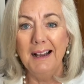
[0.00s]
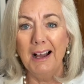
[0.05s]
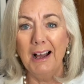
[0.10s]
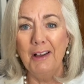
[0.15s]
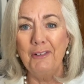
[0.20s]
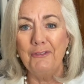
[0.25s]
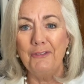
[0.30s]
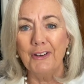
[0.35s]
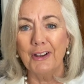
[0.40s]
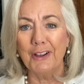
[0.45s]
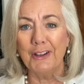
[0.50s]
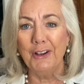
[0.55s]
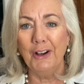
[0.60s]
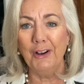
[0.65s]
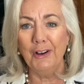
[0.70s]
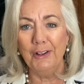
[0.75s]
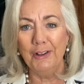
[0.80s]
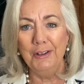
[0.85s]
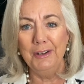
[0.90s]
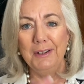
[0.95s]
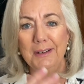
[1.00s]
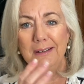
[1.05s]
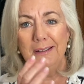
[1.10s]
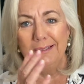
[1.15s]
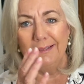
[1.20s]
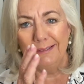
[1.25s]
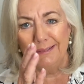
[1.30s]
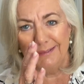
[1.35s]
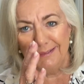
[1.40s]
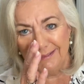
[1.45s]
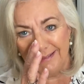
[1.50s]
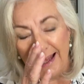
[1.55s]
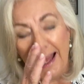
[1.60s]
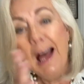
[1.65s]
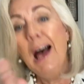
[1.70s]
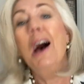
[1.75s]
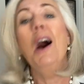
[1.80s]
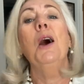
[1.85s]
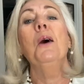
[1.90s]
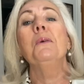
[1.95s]
I've forgotten.
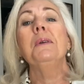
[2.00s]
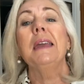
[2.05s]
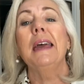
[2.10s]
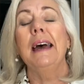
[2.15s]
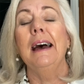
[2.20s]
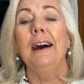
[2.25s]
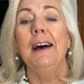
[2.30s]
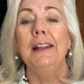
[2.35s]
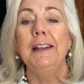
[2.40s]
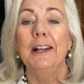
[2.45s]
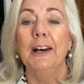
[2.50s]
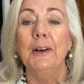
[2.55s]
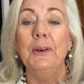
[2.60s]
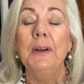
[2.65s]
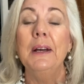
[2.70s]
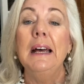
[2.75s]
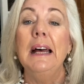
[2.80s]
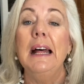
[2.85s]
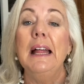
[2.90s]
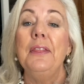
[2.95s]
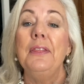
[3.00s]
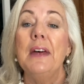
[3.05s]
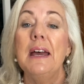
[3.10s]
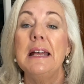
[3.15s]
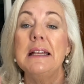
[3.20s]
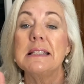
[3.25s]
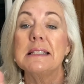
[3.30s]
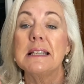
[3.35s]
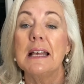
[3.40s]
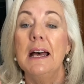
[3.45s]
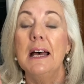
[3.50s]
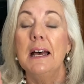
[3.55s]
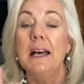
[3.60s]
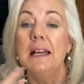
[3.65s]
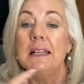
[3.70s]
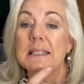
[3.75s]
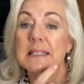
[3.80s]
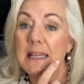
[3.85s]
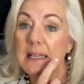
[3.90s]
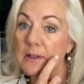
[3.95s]
Oh, yeah, I know. There's
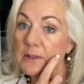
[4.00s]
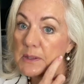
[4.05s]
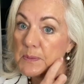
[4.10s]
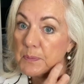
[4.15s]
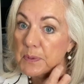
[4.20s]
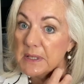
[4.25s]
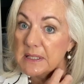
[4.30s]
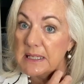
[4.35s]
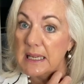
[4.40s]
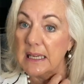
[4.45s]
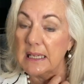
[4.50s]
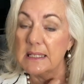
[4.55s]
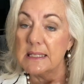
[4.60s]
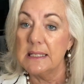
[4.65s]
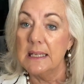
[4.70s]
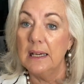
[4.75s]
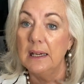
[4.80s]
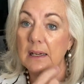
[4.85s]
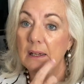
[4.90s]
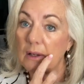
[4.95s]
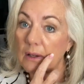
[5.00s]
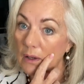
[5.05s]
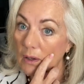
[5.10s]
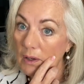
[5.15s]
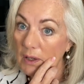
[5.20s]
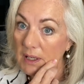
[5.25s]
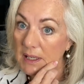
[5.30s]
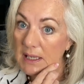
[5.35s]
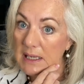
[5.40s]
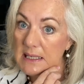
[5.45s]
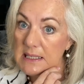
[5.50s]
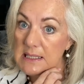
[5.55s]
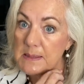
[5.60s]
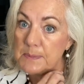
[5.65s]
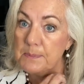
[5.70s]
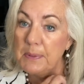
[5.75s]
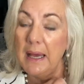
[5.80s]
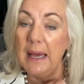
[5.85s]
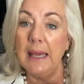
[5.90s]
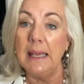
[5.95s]
a deals predictor on
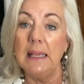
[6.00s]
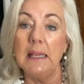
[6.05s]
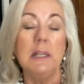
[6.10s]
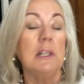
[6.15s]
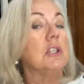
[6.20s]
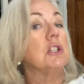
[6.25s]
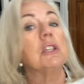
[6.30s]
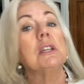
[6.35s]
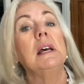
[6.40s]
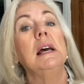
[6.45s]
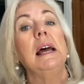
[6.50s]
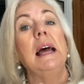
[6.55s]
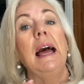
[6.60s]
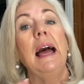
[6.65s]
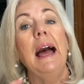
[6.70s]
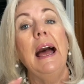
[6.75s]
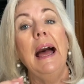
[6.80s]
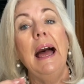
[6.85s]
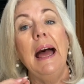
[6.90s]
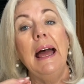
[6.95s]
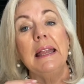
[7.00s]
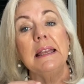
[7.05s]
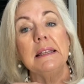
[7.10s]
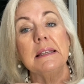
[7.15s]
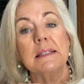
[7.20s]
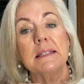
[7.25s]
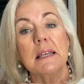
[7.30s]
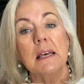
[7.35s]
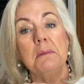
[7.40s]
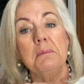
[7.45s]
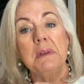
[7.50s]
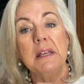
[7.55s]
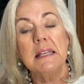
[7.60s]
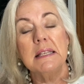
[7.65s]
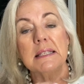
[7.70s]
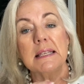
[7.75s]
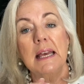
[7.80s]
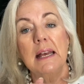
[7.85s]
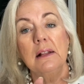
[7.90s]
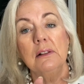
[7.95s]
his page, and
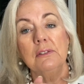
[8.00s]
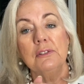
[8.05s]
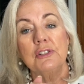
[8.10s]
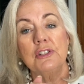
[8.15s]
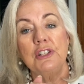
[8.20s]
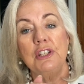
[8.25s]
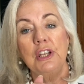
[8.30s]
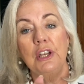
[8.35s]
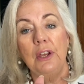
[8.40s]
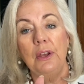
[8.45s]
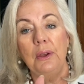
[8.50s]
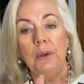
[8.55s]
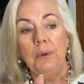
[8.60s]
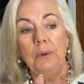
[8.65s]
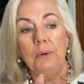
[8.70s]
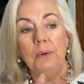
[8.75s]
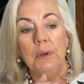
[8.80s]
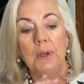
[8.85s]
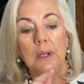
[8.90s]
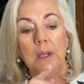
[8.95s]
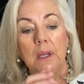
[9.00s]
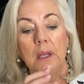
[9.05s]
it tells you